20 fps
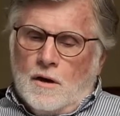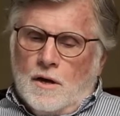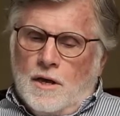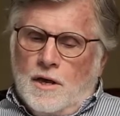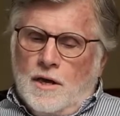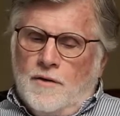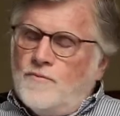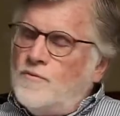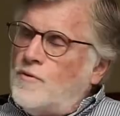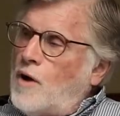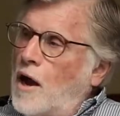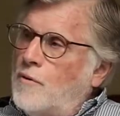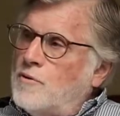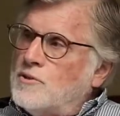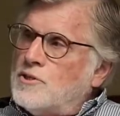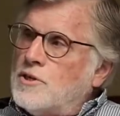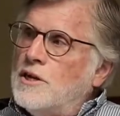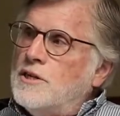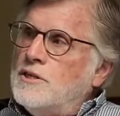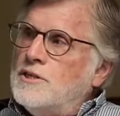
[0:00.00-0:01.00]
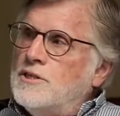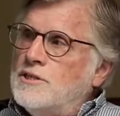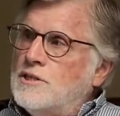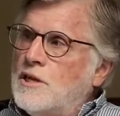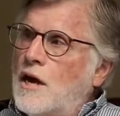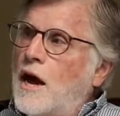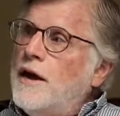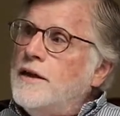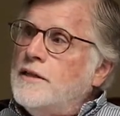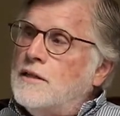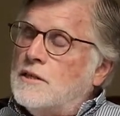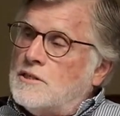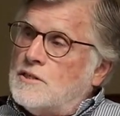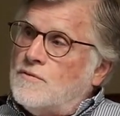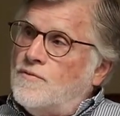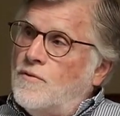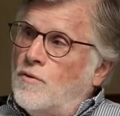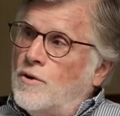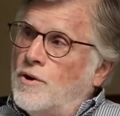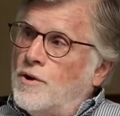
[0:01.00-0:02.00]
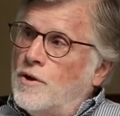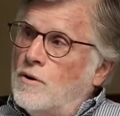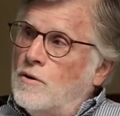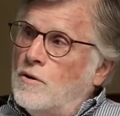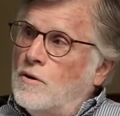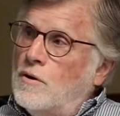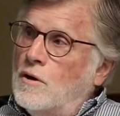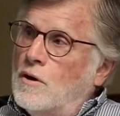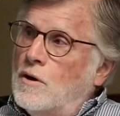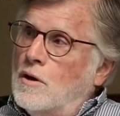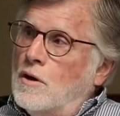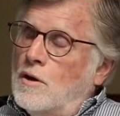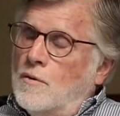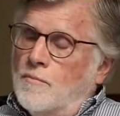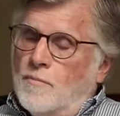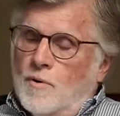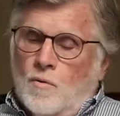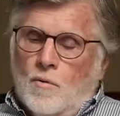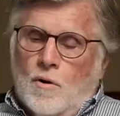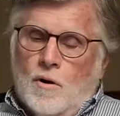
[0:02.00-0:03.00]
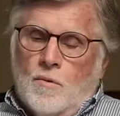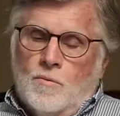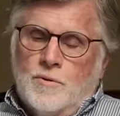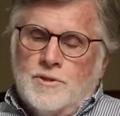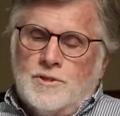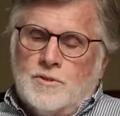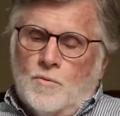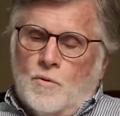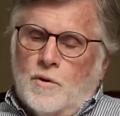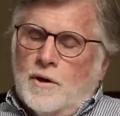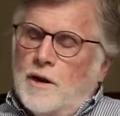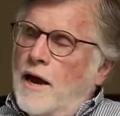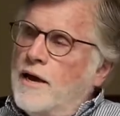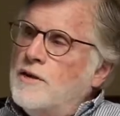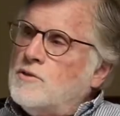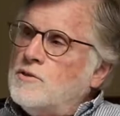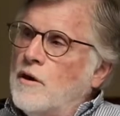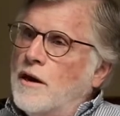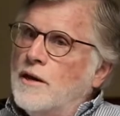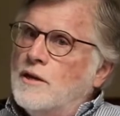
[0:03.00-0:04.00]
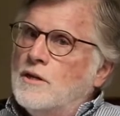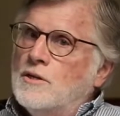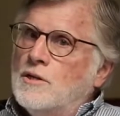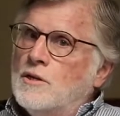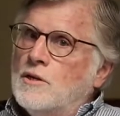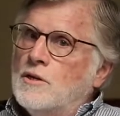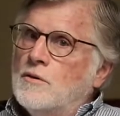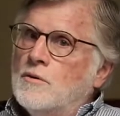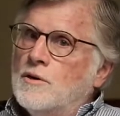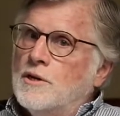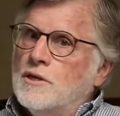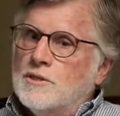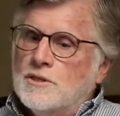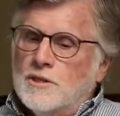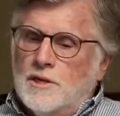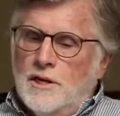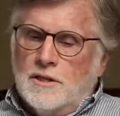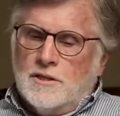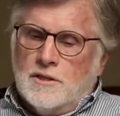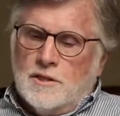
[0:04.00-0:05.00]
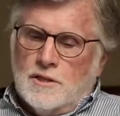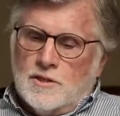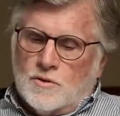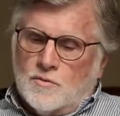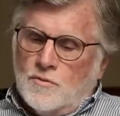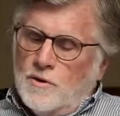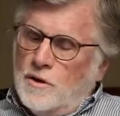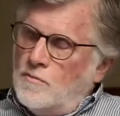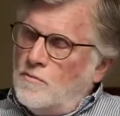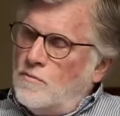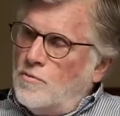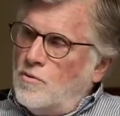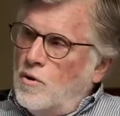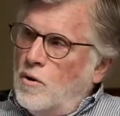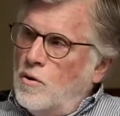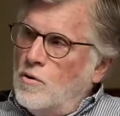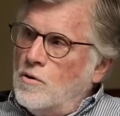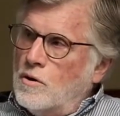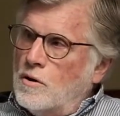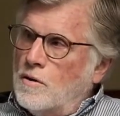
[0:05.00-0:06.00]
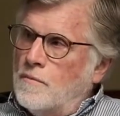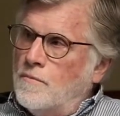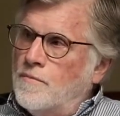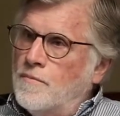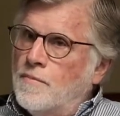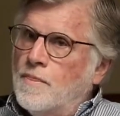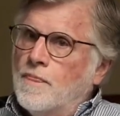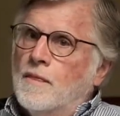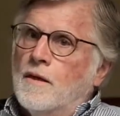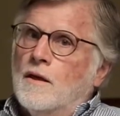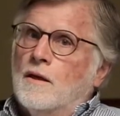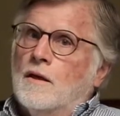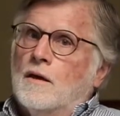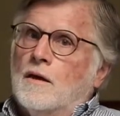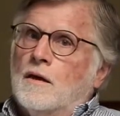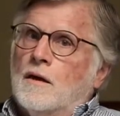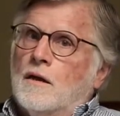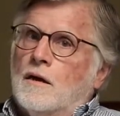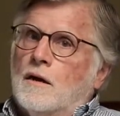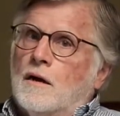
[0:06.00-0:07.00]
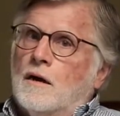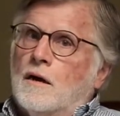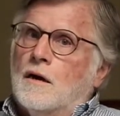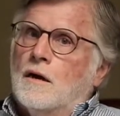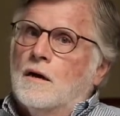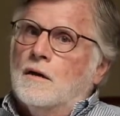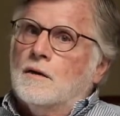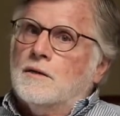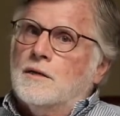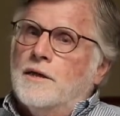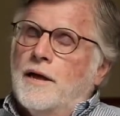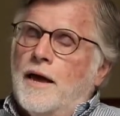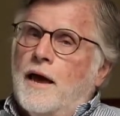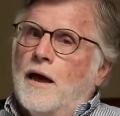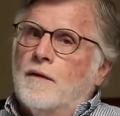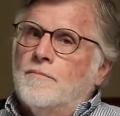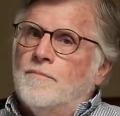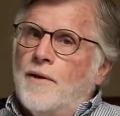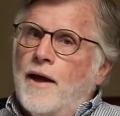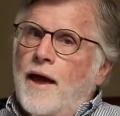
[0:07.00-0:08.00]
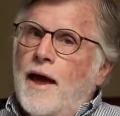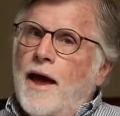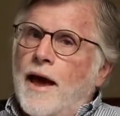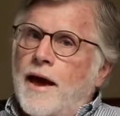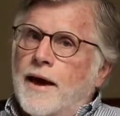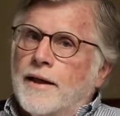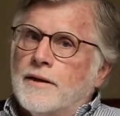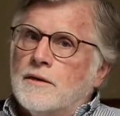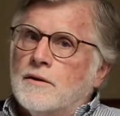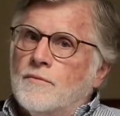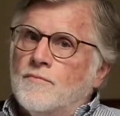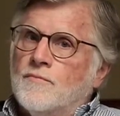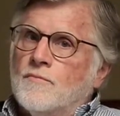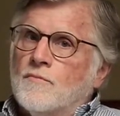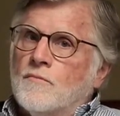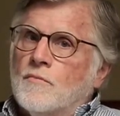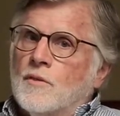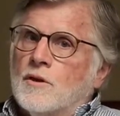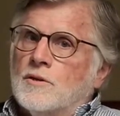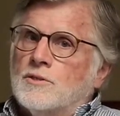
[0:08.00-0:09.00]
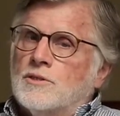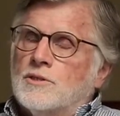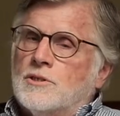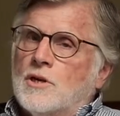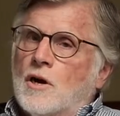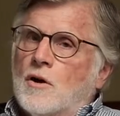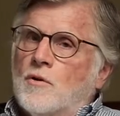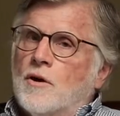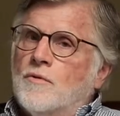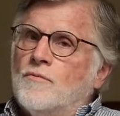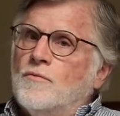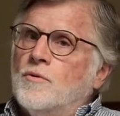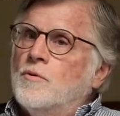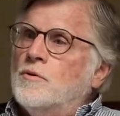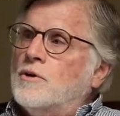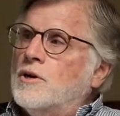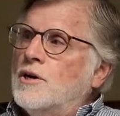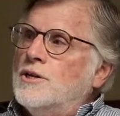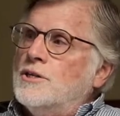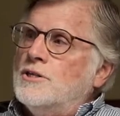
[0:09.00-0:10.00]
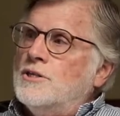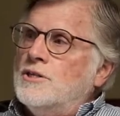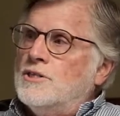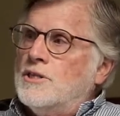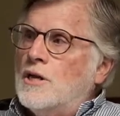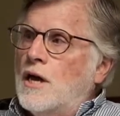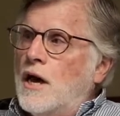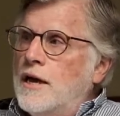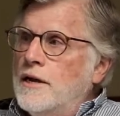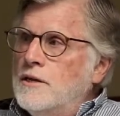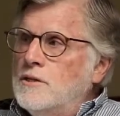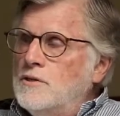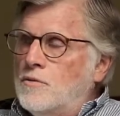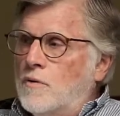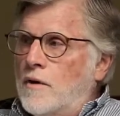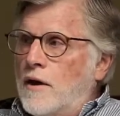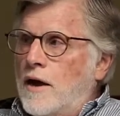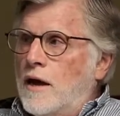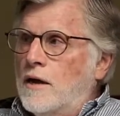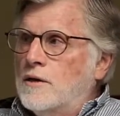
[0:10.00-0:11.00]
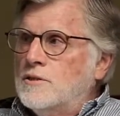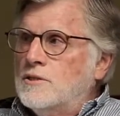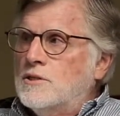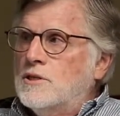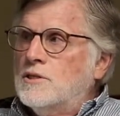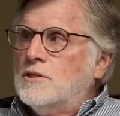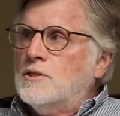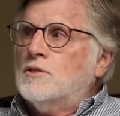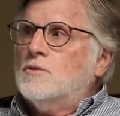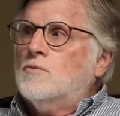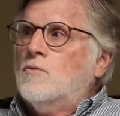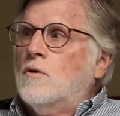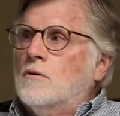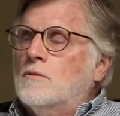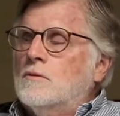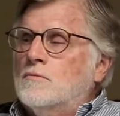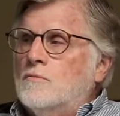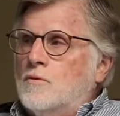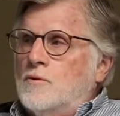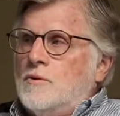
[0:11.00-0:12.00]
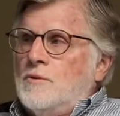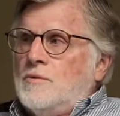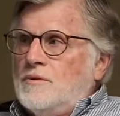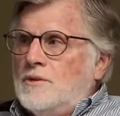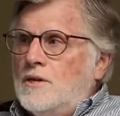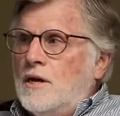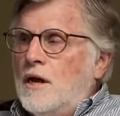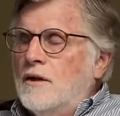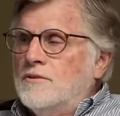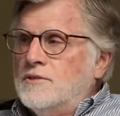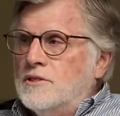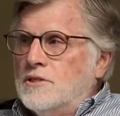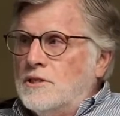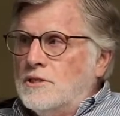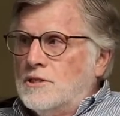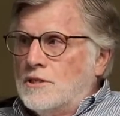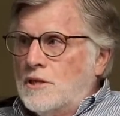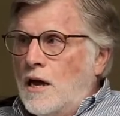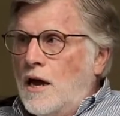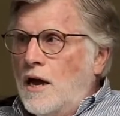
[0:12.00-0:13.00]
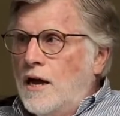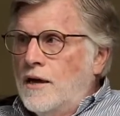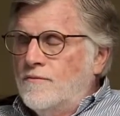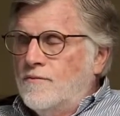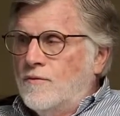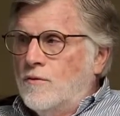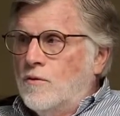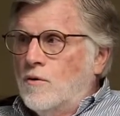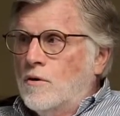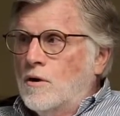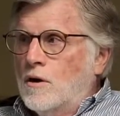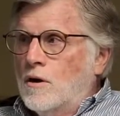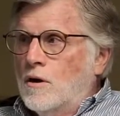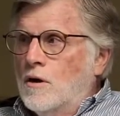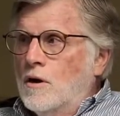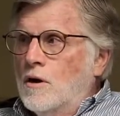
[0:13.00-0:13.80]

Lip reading: if I was going to design this for you. But what I try to do is get this written program down pat. So if we were going to design you a house, this is what we were designed for.